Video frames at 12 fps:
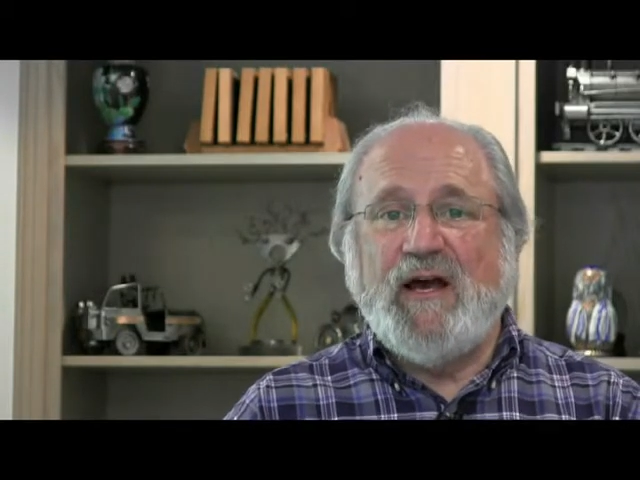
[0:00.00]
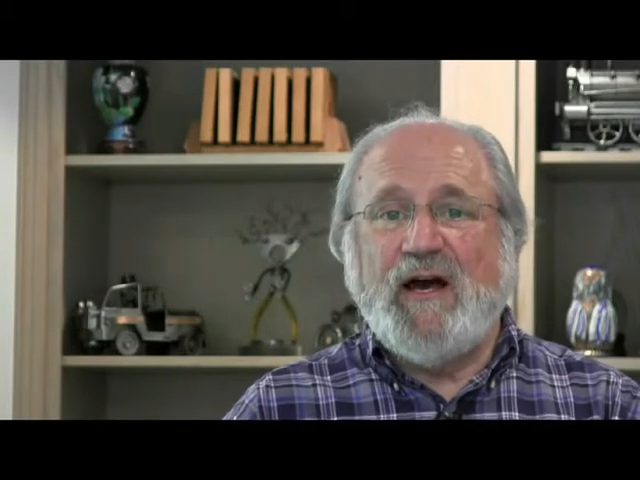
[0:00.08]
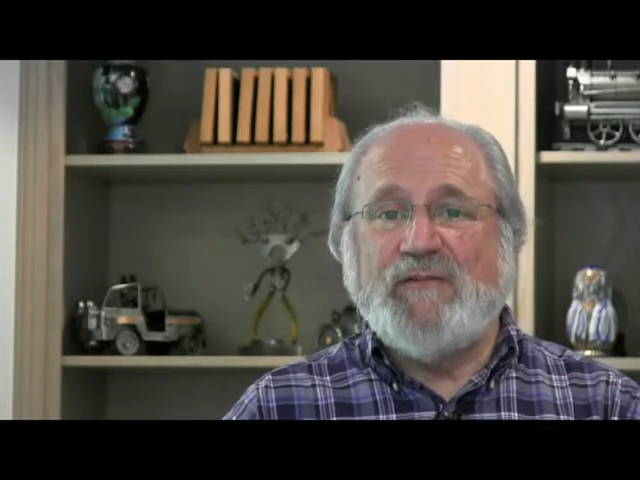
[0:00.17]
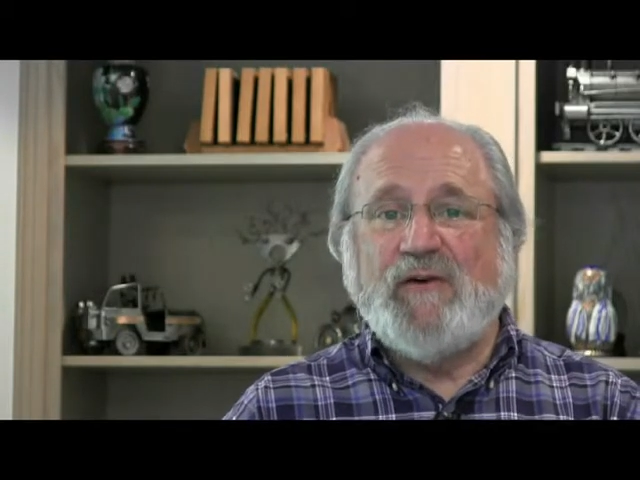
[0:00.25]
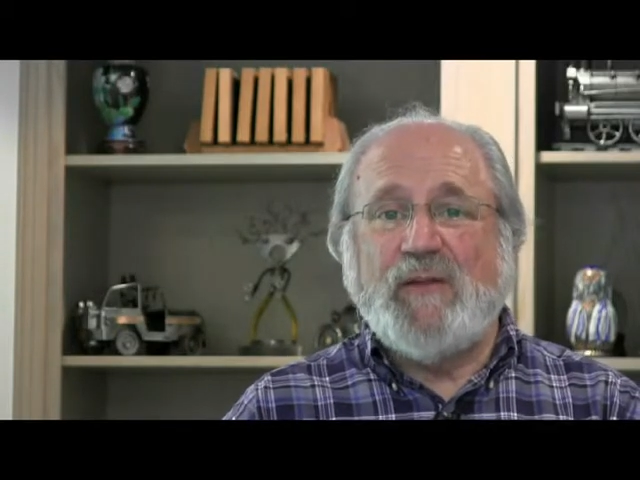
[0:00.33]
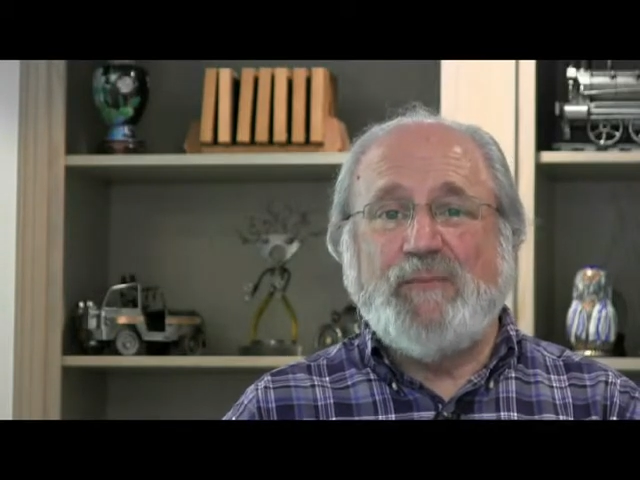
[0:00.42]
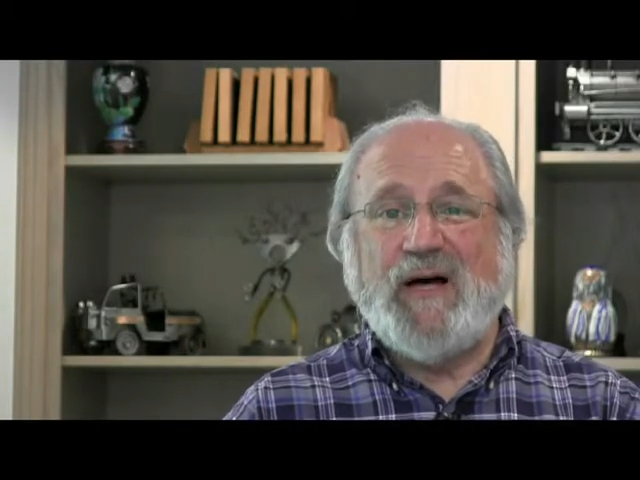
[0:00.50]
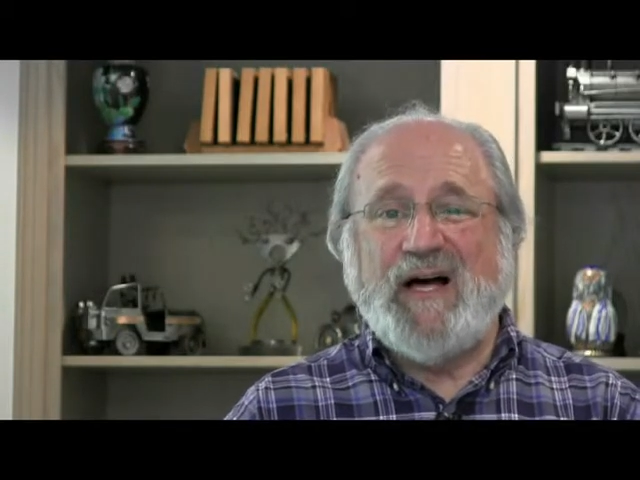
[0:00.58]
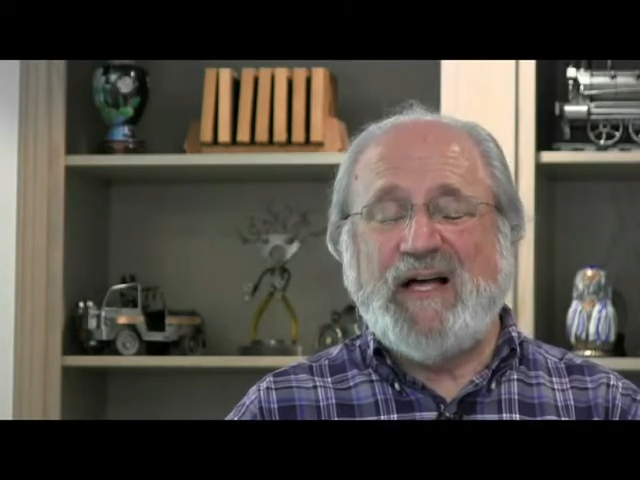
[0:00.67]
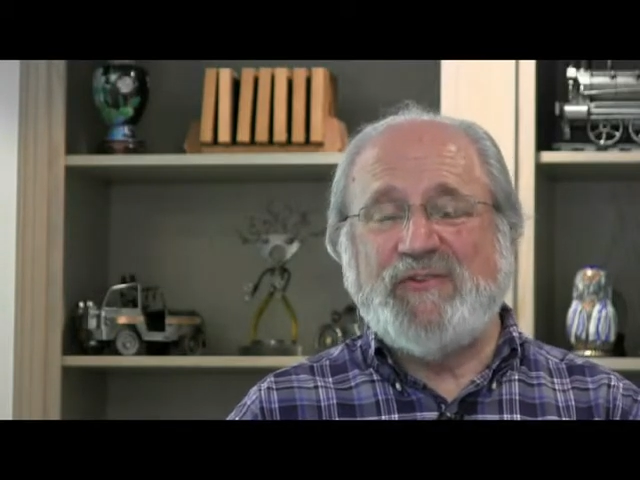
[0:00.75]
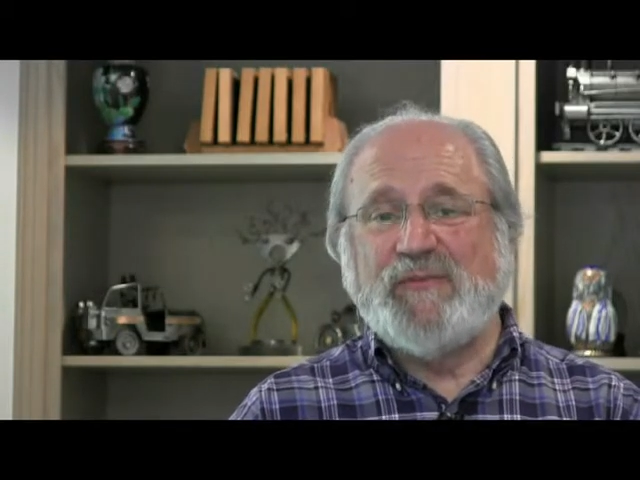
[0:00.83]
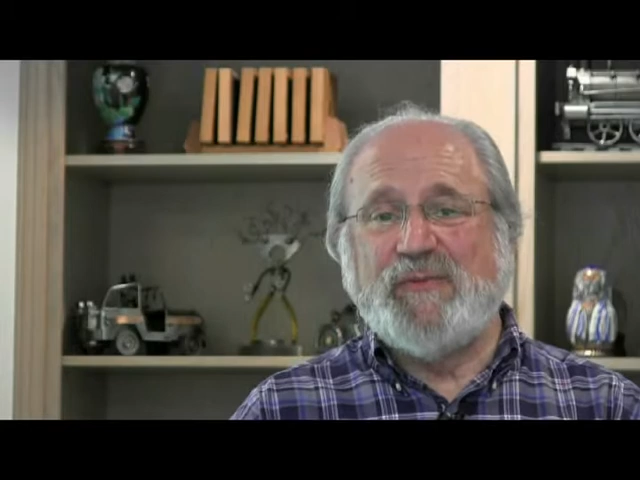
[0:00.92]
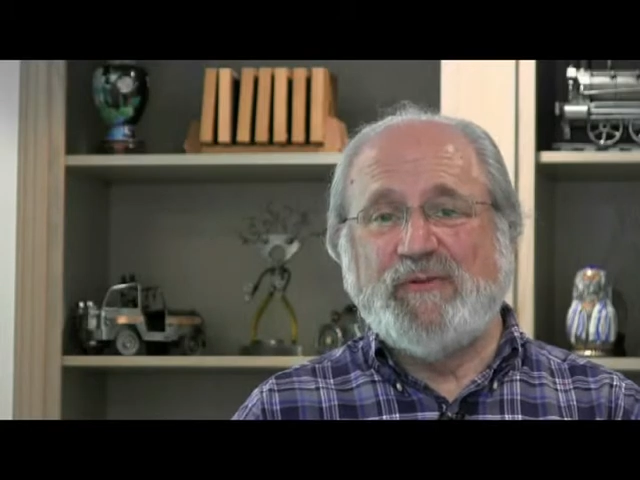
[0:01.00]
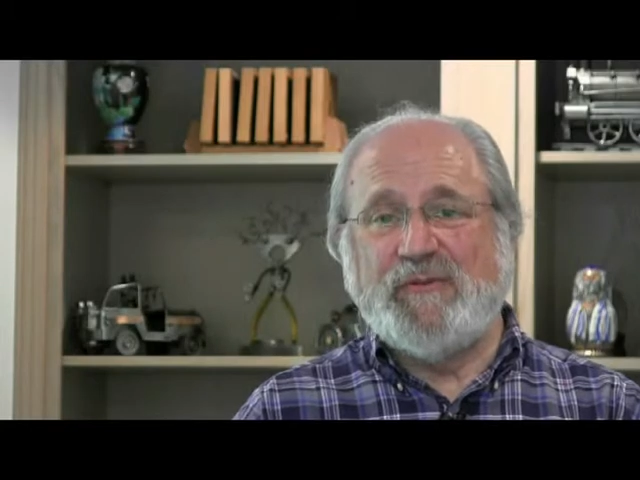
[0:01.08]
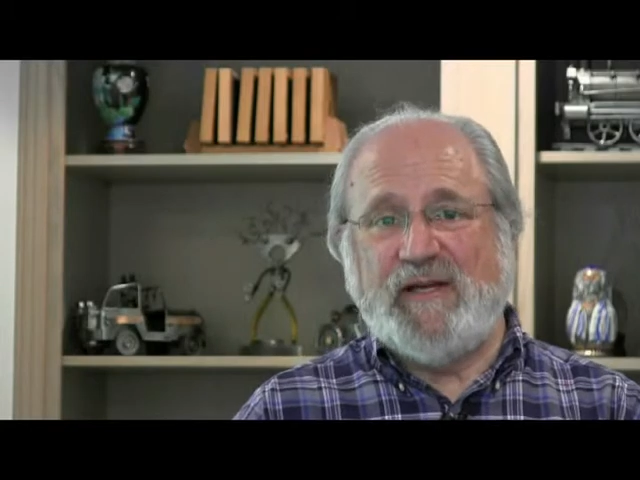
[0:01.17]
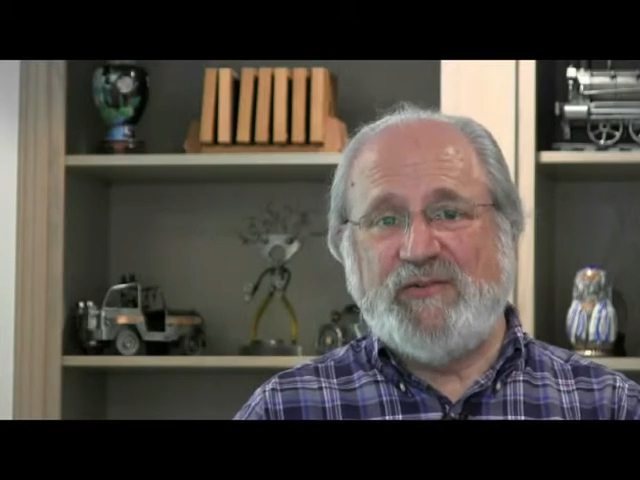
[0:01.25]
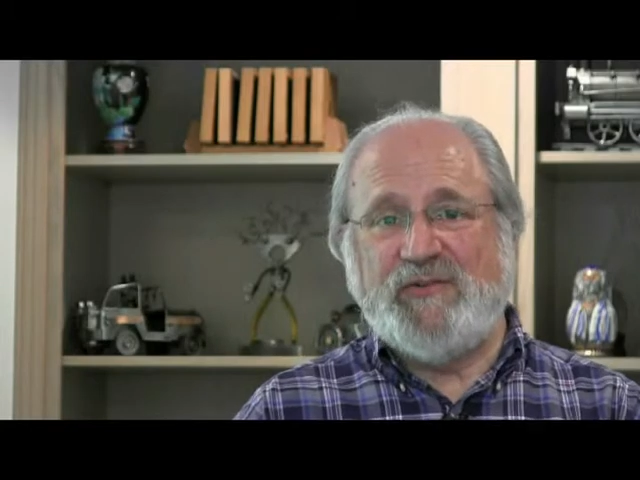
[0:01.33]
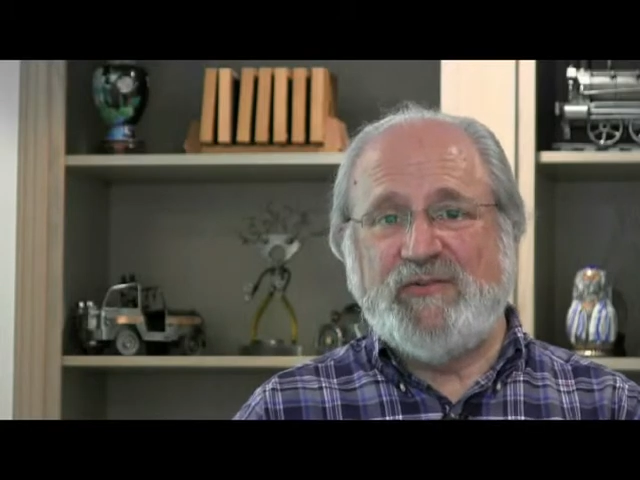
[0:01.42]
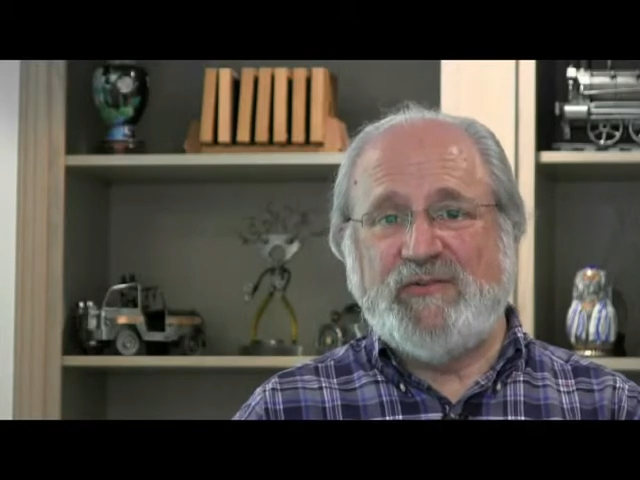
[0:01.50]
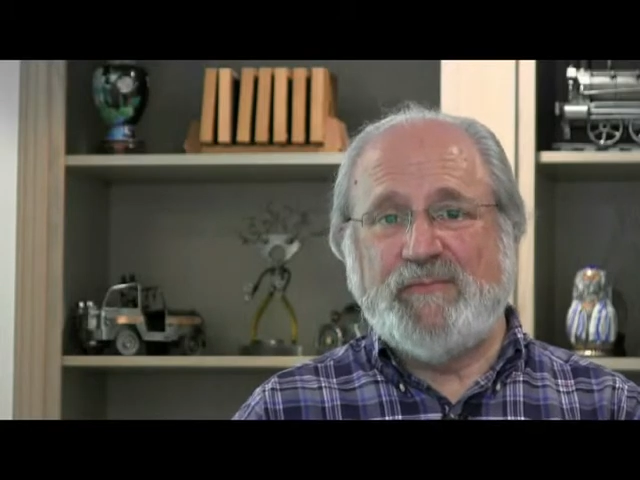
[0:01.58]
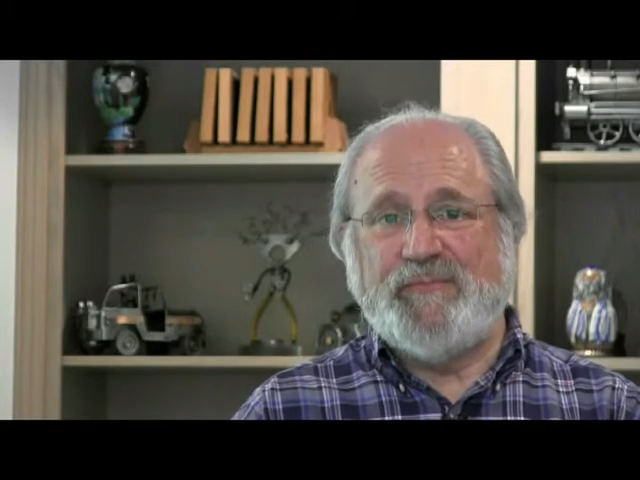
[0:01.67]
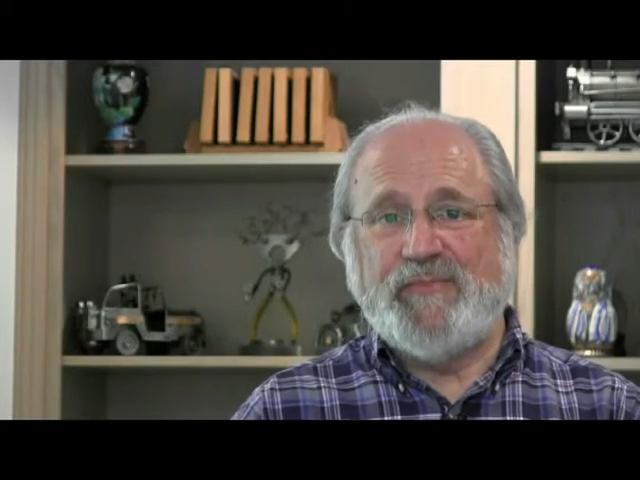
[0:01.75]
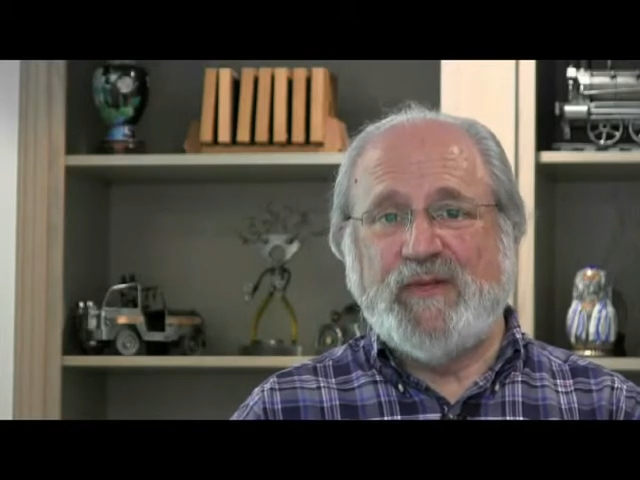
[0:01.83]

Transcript: of all possible risks.